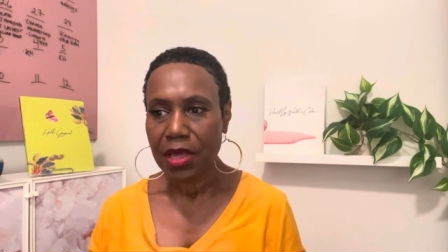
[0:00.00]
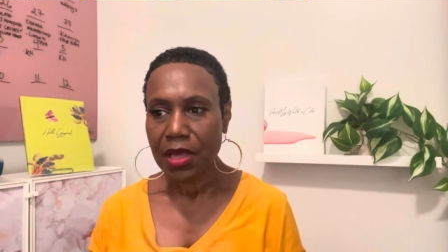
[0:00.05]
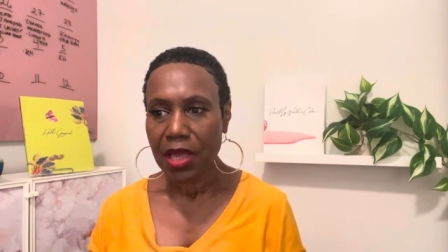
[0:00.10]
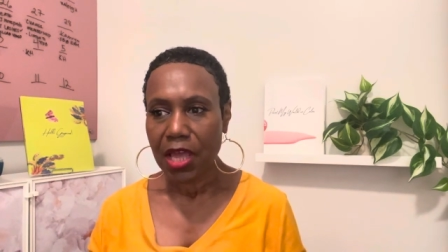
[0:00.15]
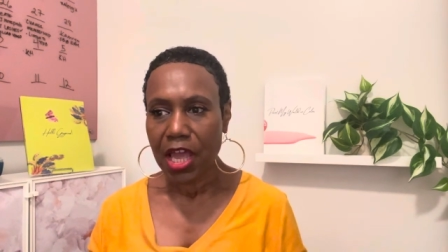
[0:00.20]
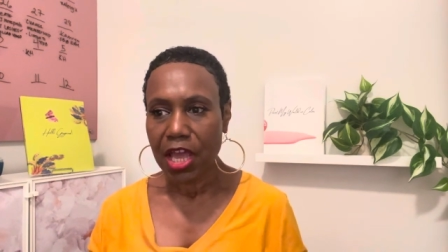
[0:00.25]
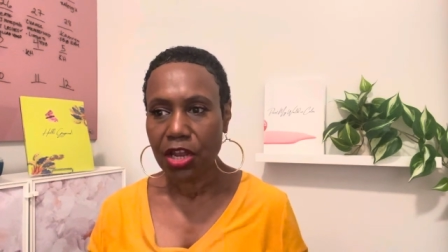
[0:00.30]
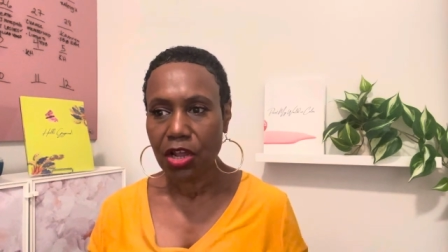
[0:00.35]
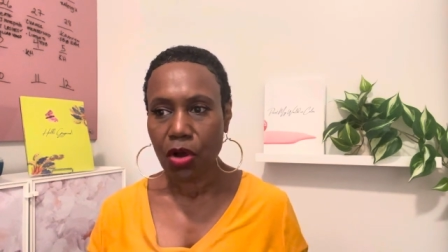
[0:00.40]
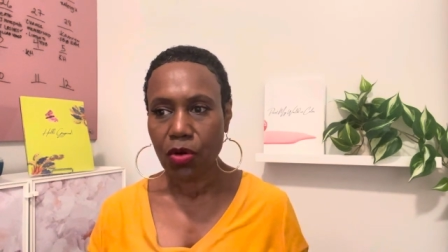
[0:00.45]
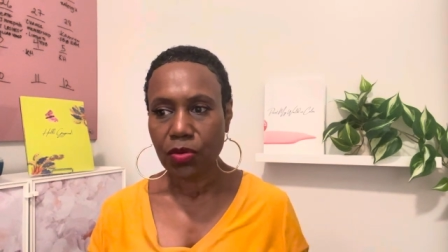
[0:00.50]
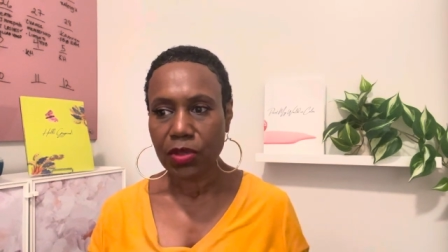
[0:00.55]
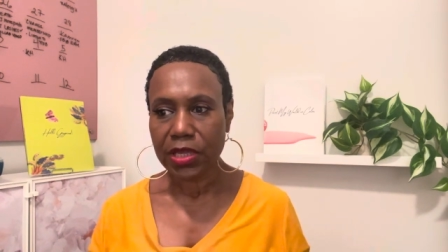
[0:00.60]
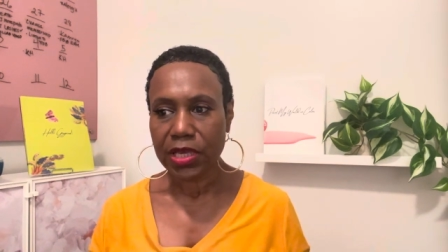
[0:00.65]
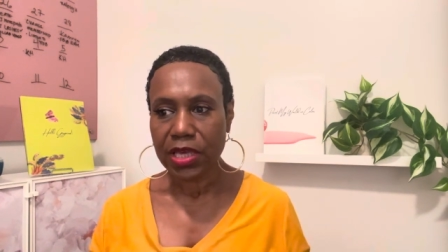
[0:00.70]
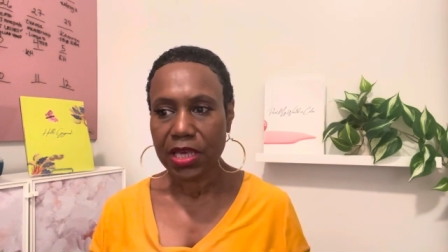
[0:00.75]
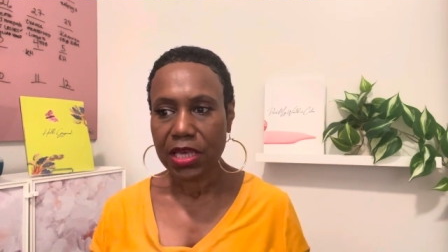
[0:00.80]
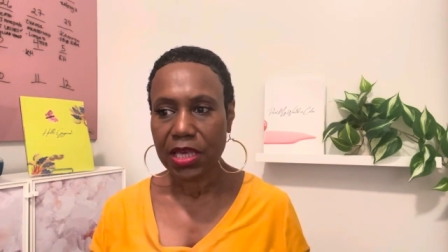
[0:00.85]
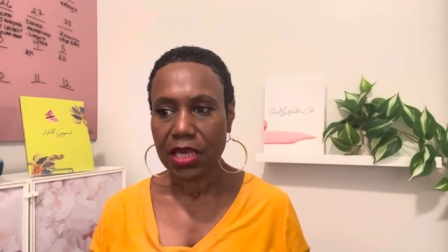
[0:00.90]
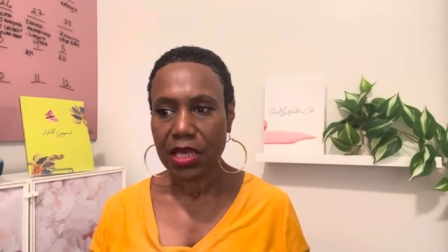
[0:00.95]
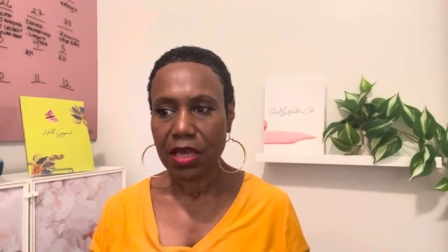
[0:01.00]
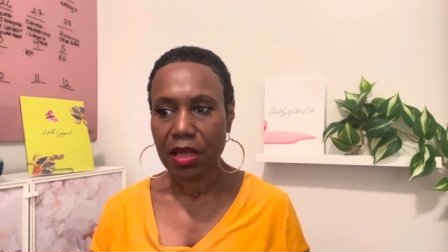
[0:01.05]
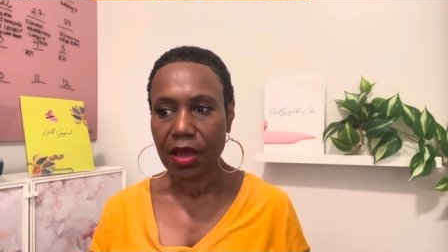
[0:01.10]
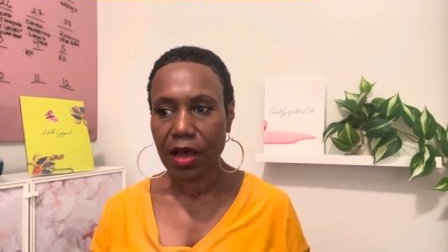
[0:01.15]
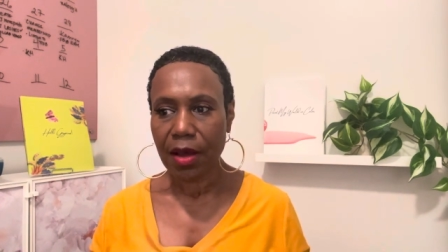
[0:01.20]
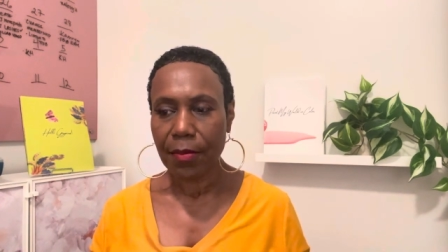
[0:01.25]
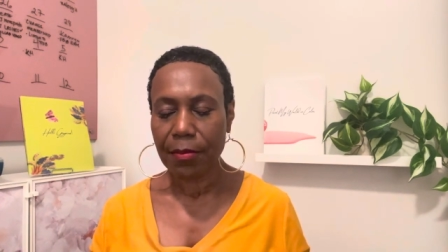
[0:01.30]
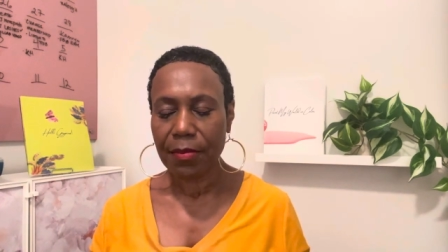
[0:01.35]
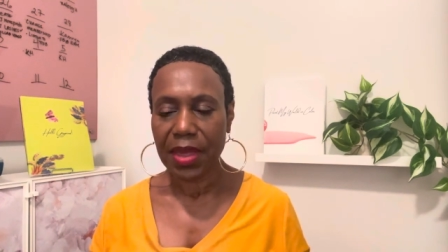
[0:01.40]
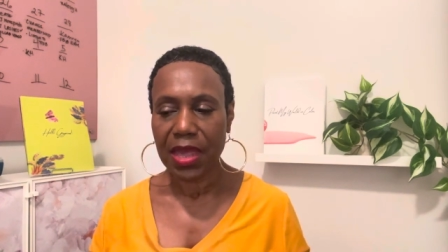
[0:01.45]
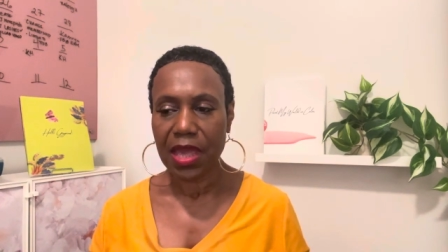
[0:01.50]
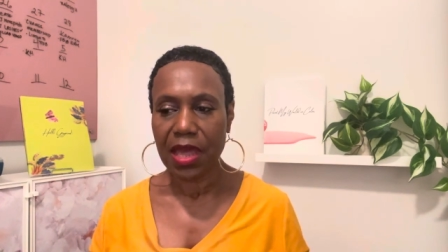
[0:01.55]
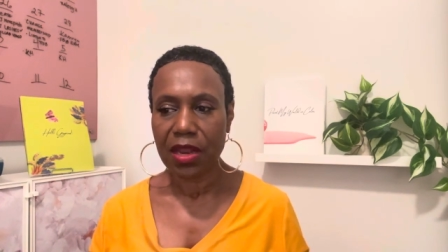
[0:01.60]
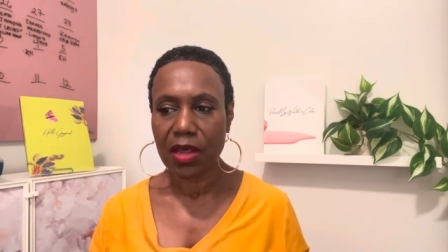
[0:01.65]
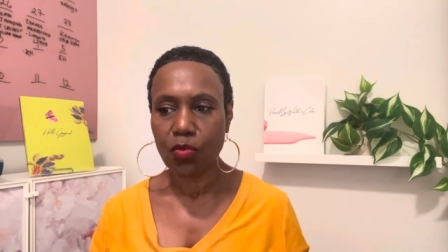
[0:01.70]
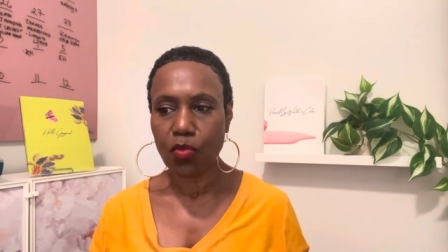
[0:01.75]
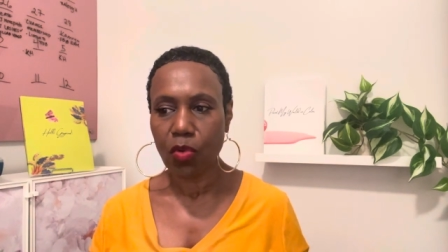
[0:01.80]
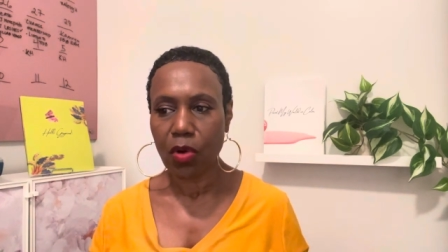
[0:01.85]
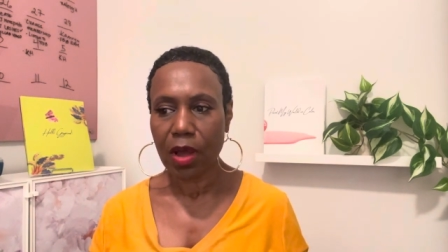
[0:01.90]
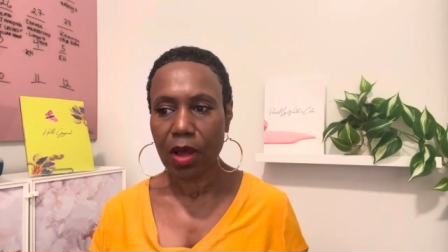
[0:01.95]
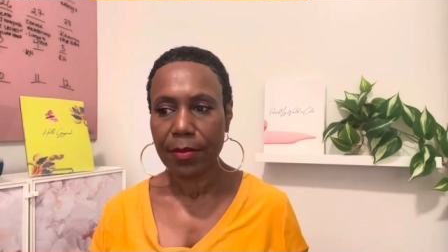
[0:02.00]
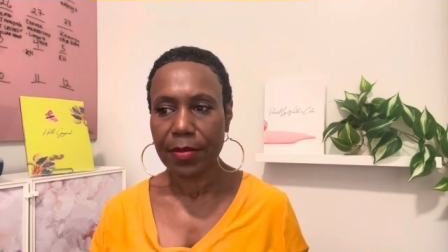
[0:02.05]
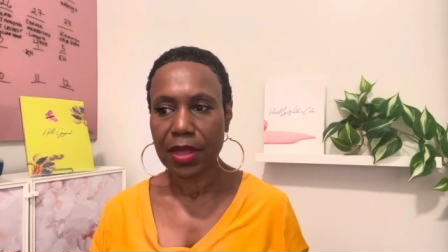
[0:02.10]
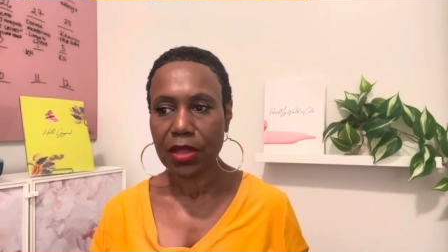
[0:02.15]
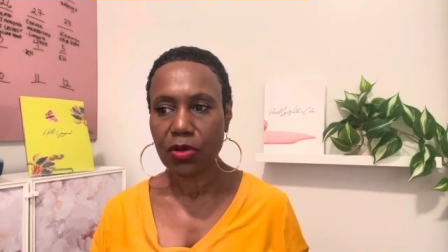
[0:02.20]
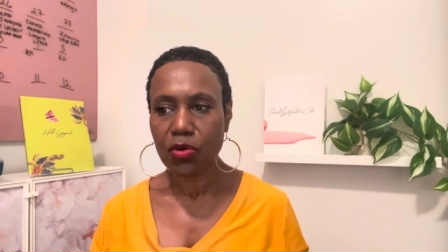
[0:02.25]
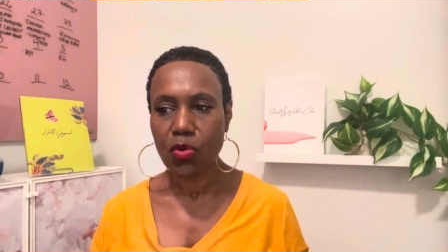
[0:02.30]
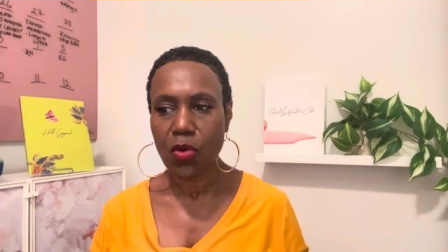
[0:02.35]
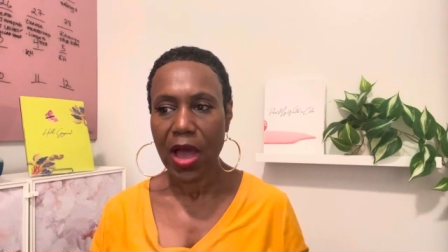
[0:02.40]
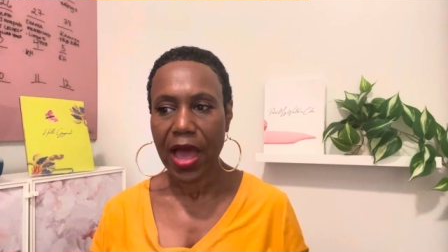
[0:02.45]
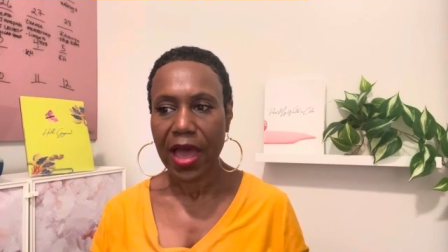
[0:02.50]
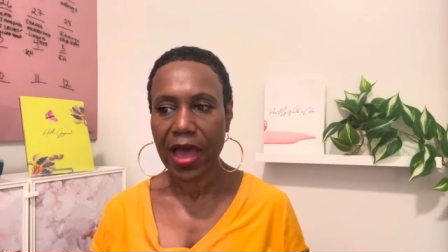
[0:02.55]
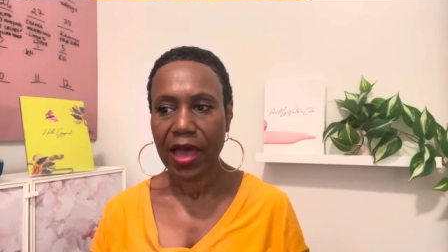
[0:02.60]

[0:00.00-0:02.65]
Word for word: And only a man and woman who